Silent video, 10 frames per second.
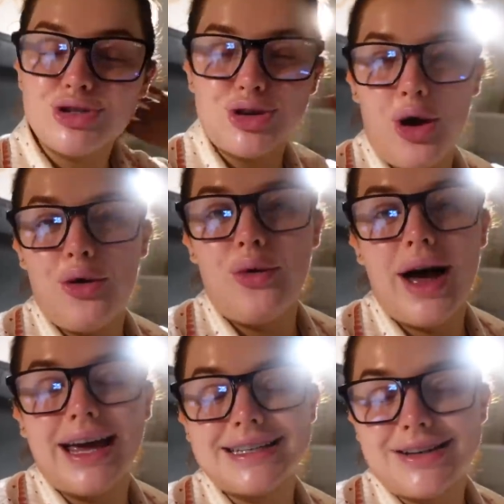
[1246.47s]
so
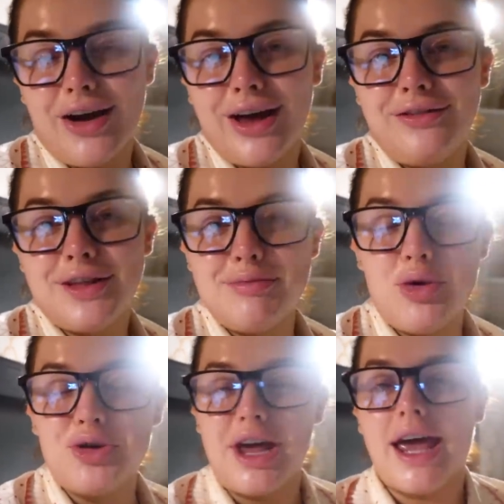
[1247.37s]
excited for the
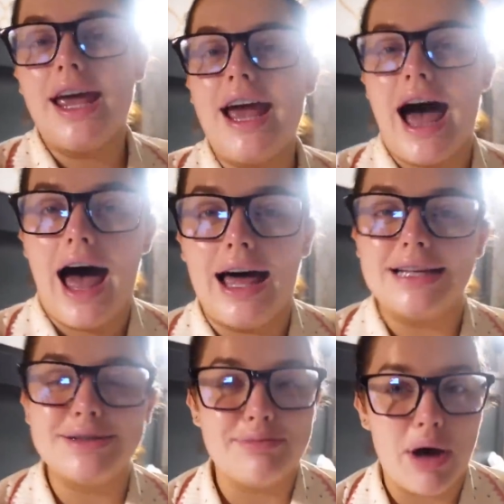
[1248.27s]
morning
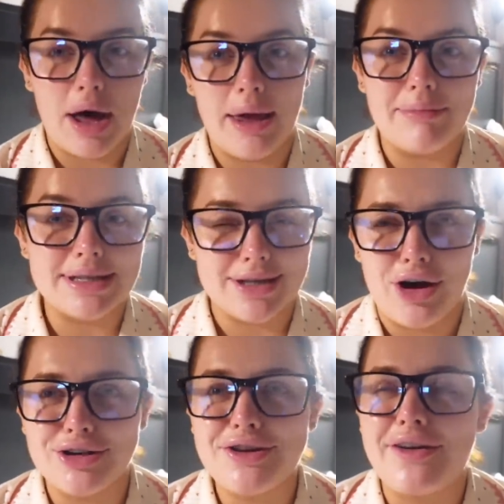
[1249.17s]
and my
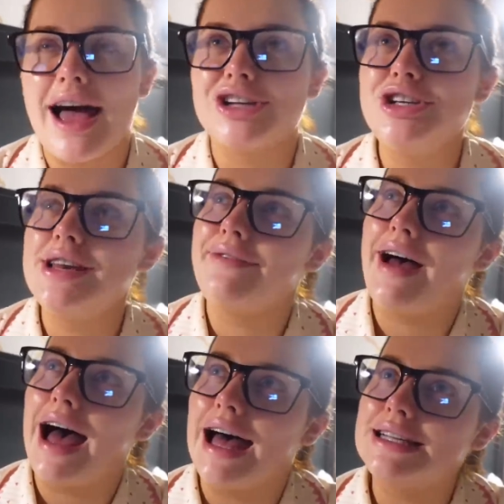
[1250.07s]
massage. I've actually never
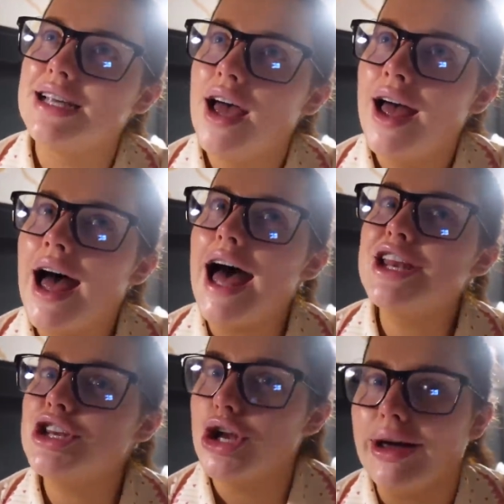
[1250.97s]
had a
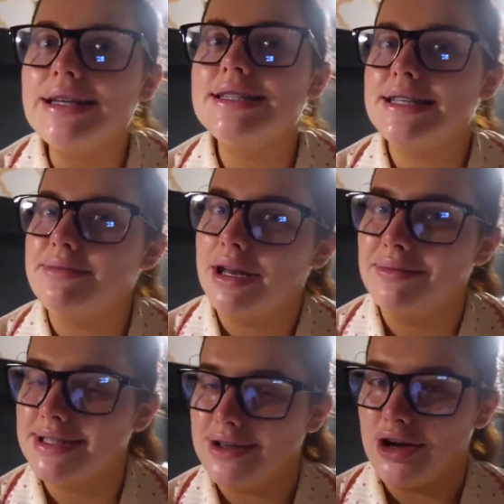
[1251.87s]
90 minute
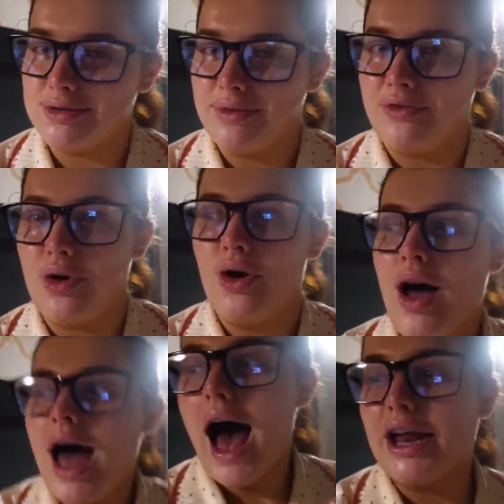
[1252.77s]
massage before
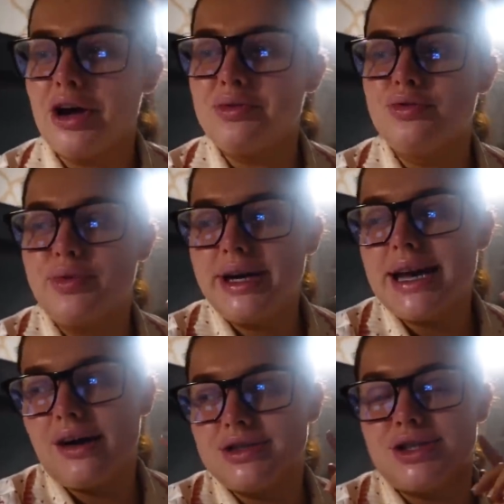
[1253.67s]
and I will read
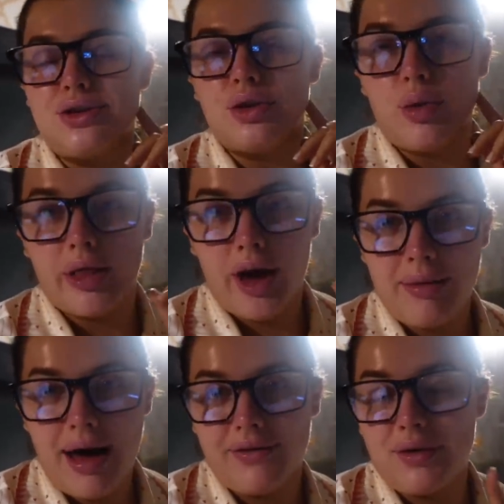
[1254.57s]
out to you the one that I'm
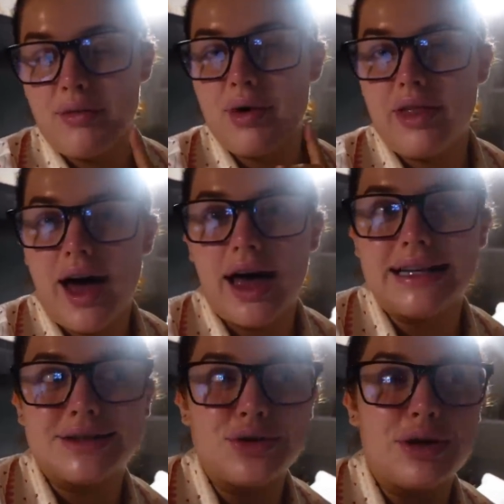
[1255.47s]
having when we're there.
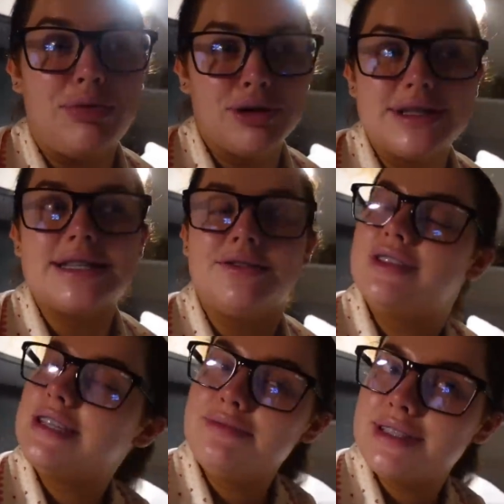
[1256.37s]
It's called the
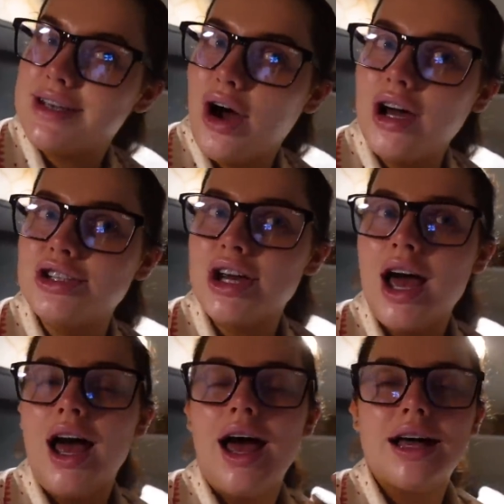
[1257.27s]
positivity massage.
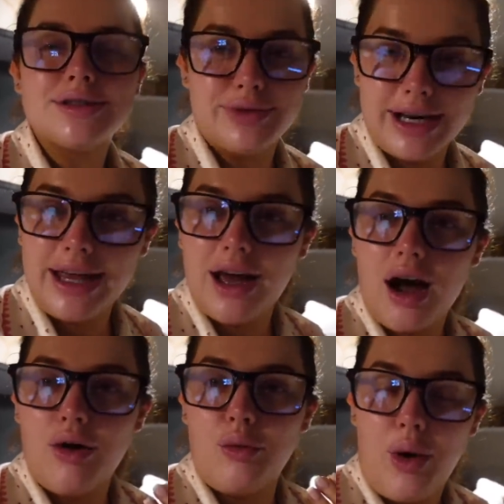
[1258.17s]
It's really
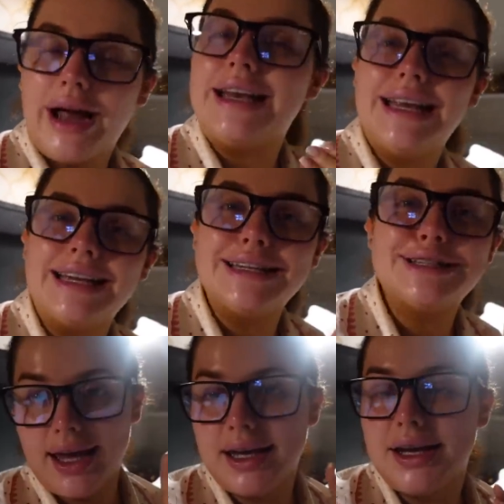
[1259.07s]
what I need
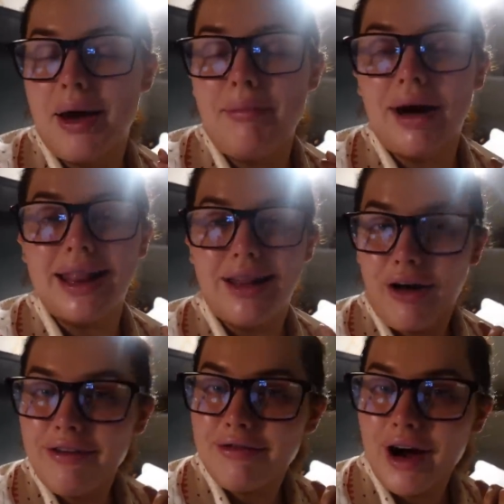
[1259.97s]
in my
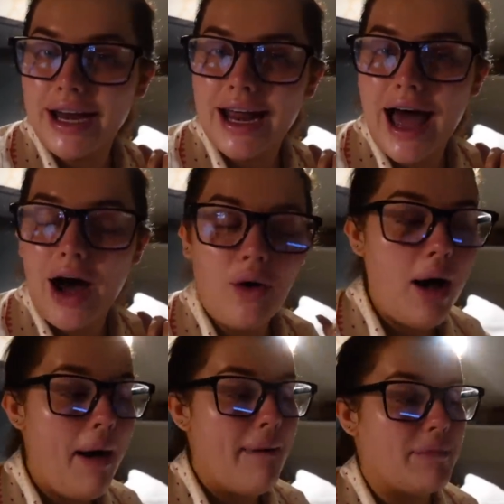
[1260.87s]
life right now,
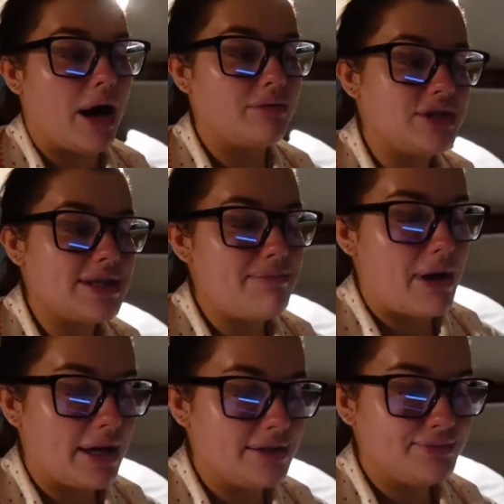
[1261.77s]
but I'm just in
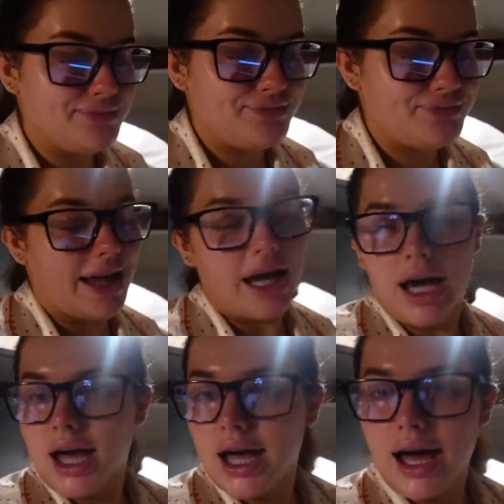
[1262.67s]
bed gonna
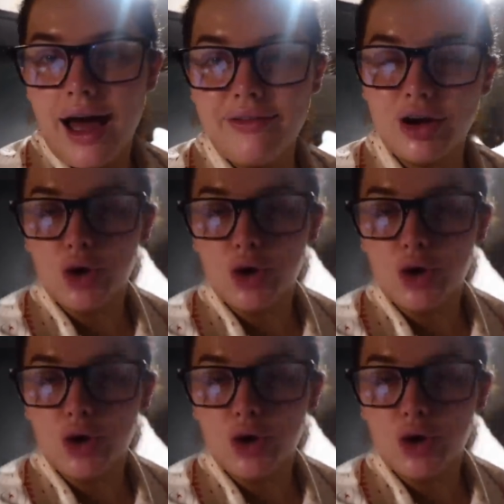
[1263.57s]
have a